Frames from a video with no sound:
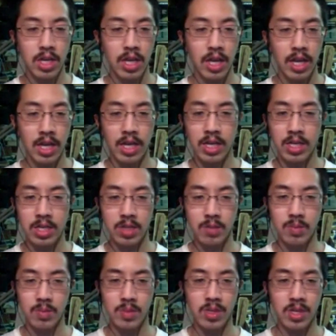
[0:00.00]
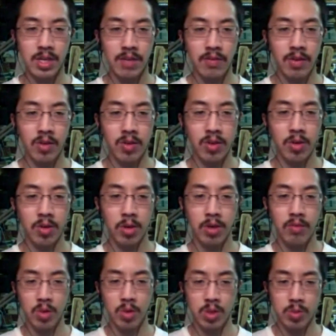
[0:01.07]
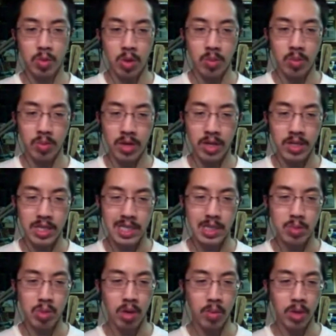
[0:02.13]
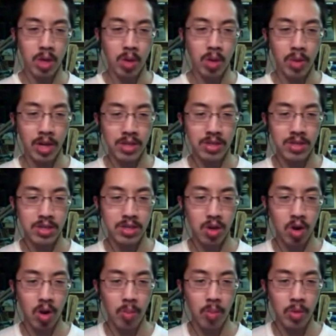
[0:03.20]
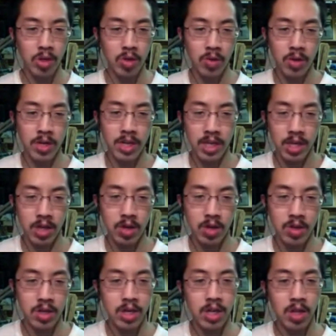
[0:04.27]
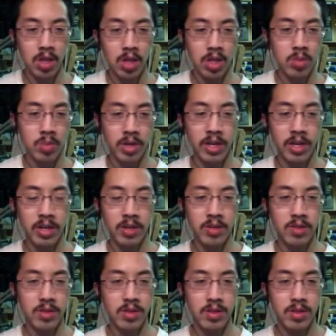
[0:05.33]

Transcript: And um, if you're looking for some molding planes, this is probably your best opportunity to get a good deal on these planes.